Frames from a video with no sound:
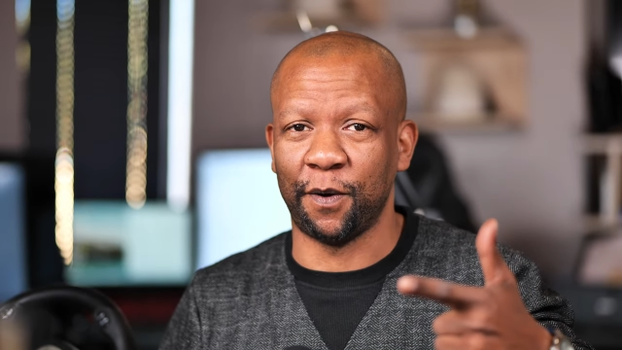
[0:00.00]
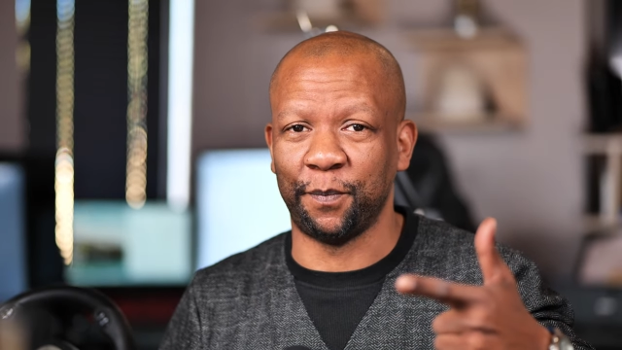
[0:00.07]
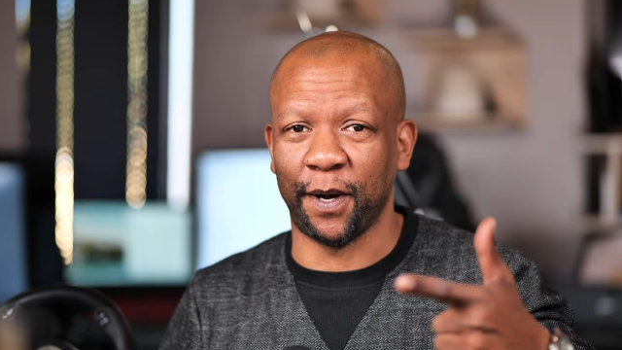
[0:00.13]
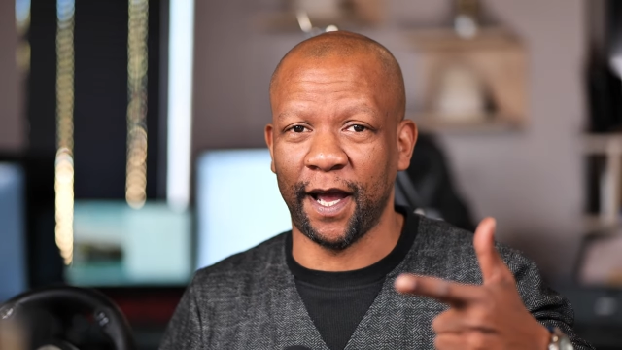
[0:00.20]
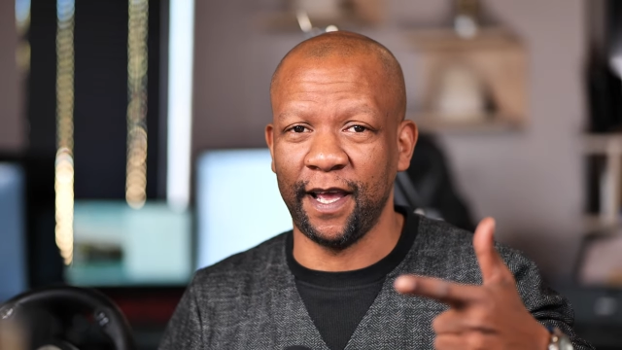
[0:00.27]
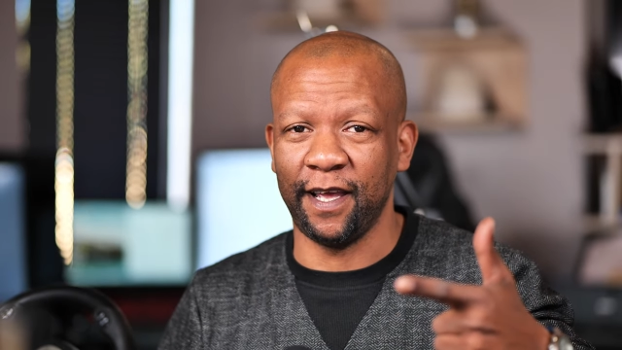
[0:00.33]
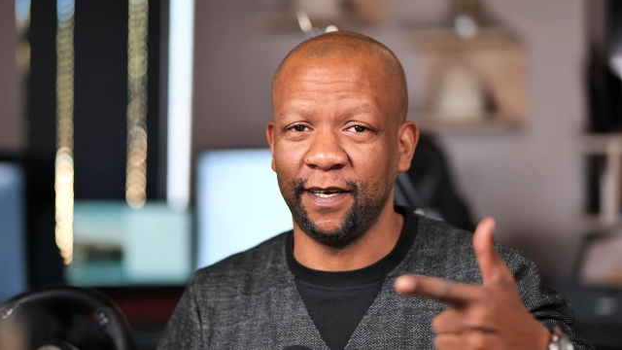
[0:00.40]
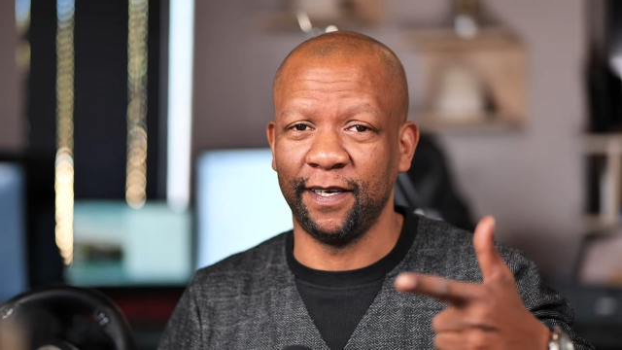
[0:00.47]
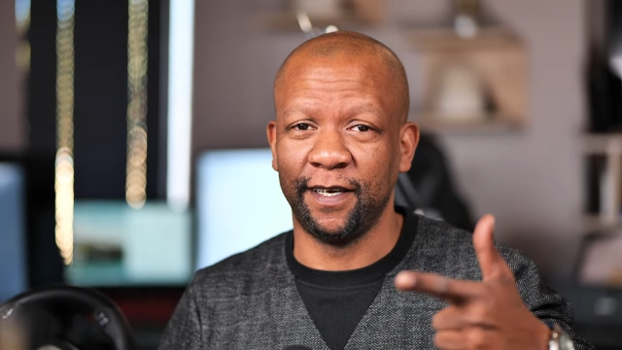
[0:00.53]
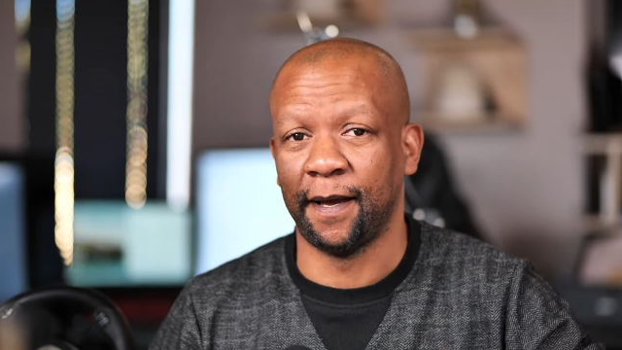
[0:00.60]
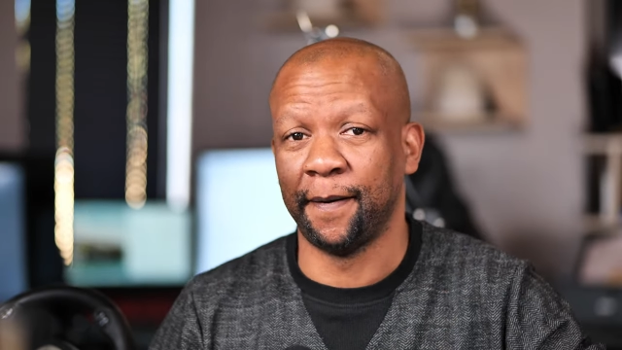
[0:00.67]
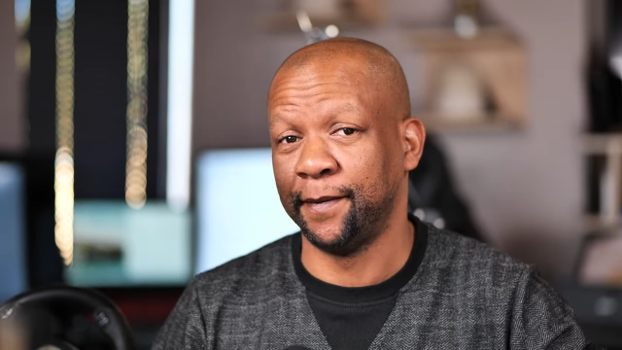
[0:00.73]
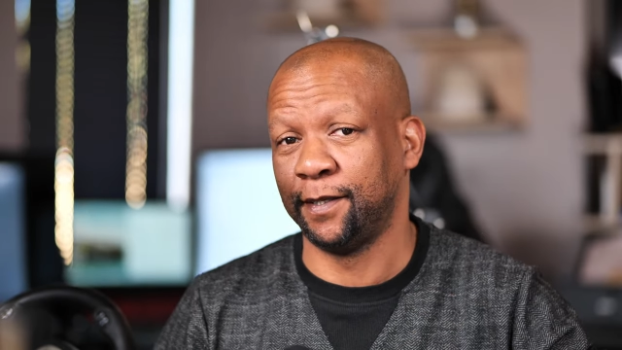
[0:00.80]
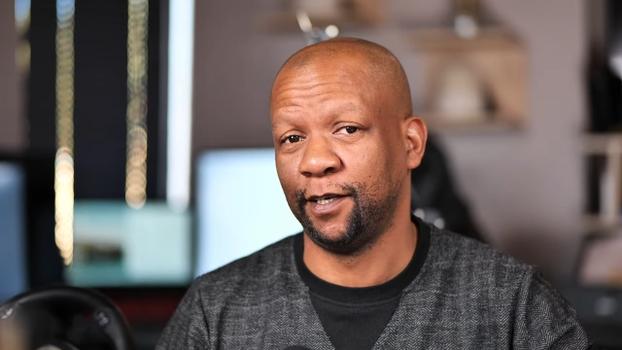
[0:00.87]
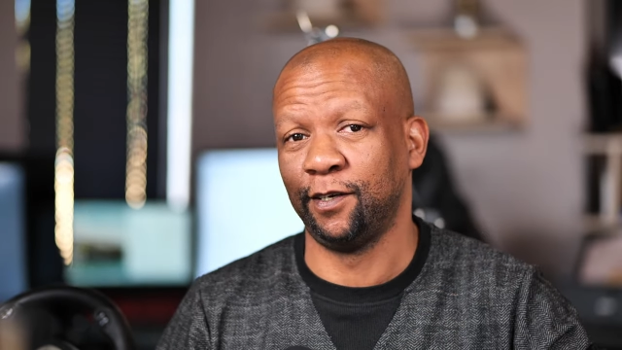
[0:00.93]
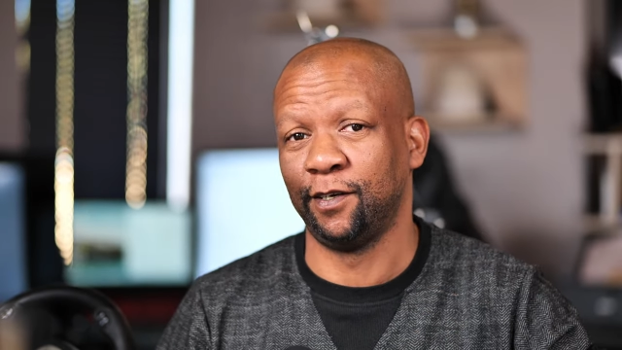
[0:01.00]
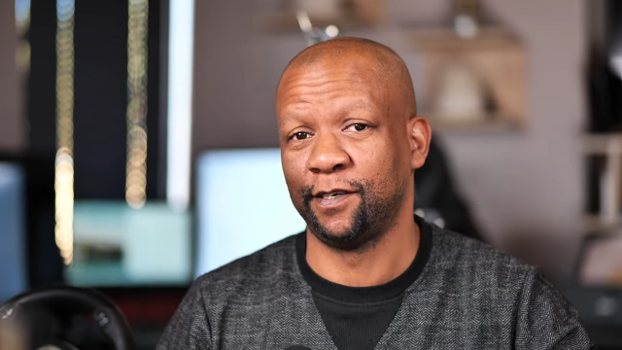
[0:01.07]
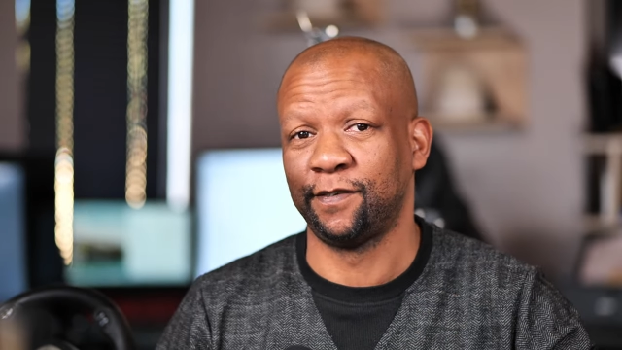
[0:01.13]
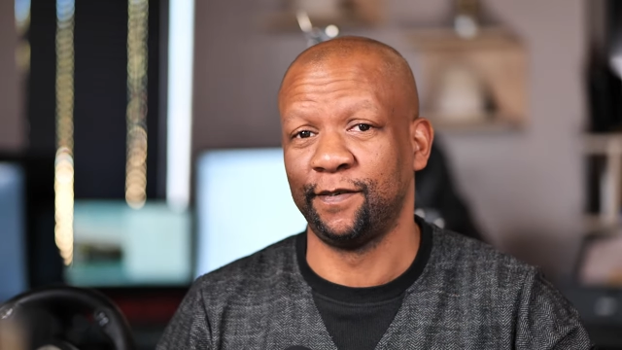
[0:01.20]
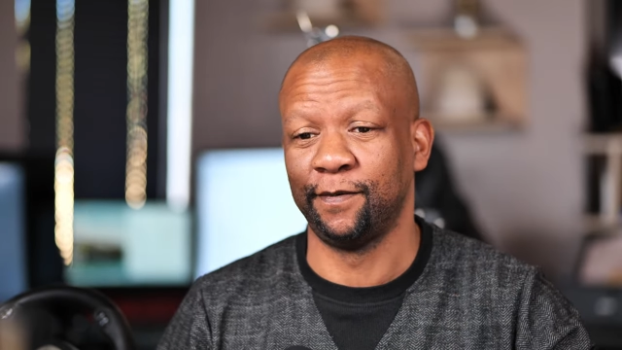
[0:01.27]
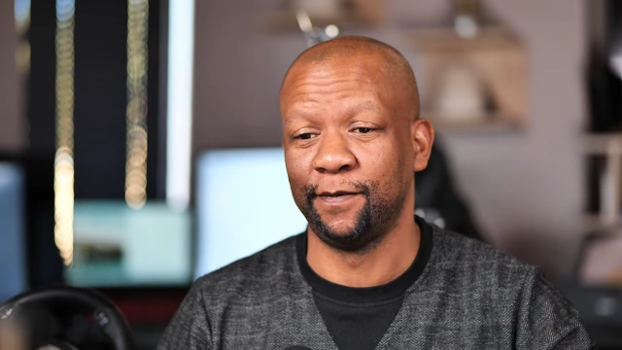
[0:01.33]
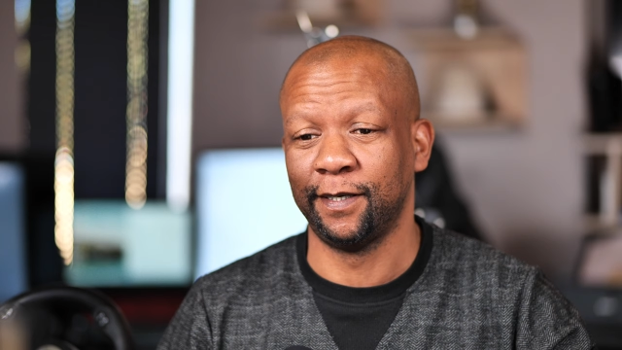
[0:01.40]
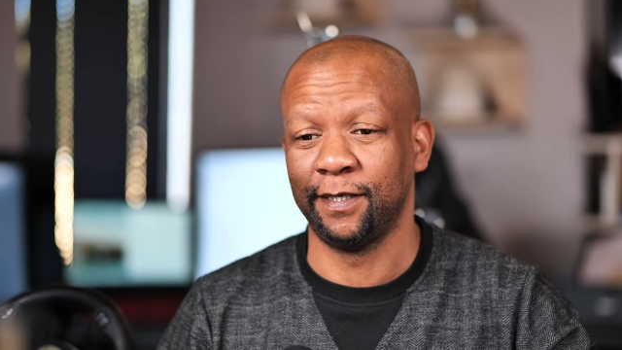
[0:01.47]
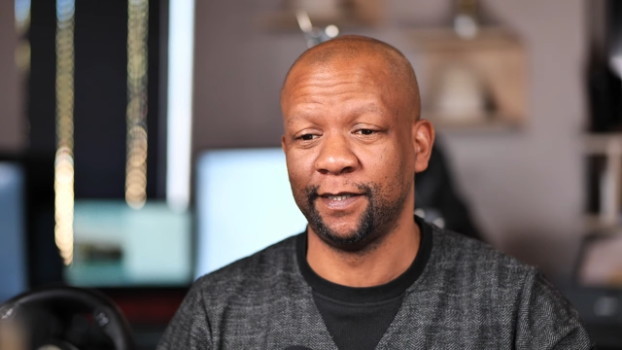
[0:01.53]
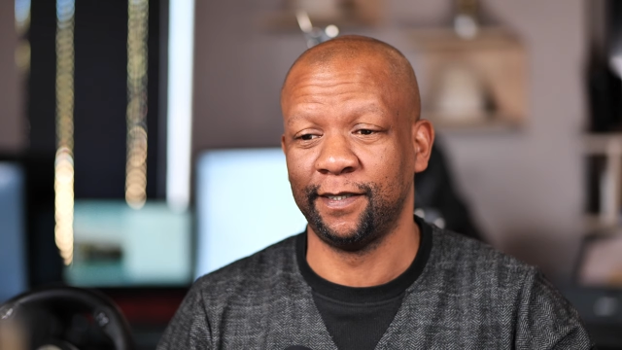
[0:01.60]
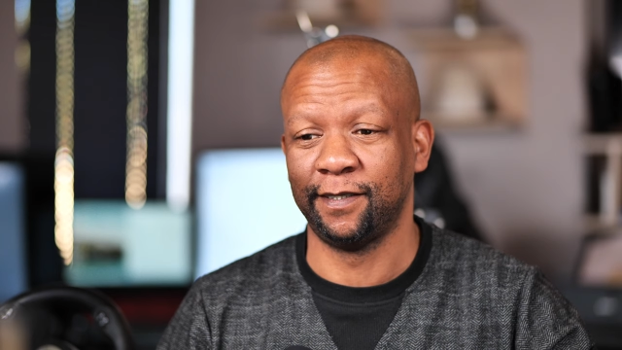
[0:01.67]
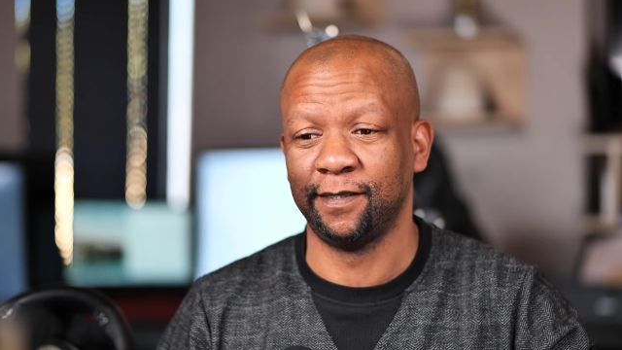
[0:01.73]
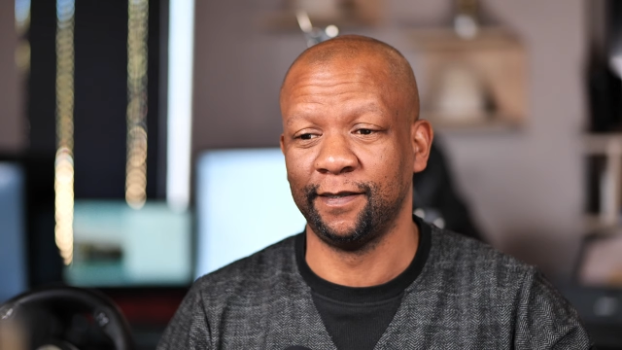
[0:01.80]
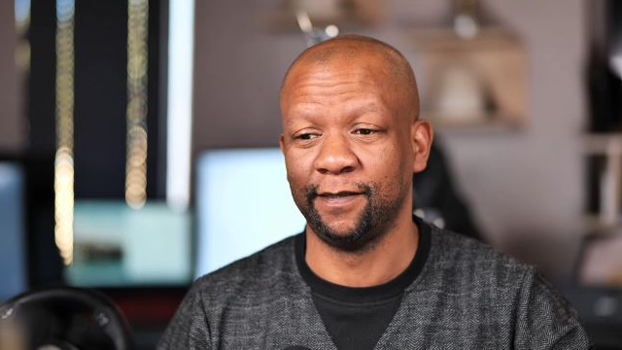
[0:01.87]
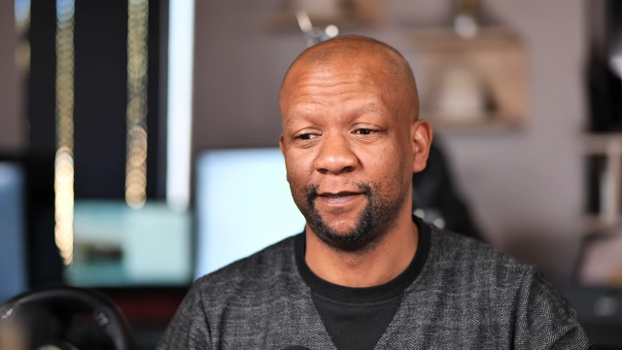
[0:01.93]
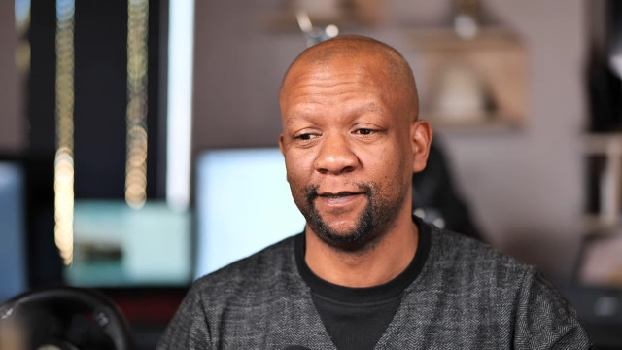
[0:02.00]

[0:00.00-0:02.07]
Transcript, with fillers: and buy? I'm at a loss for words.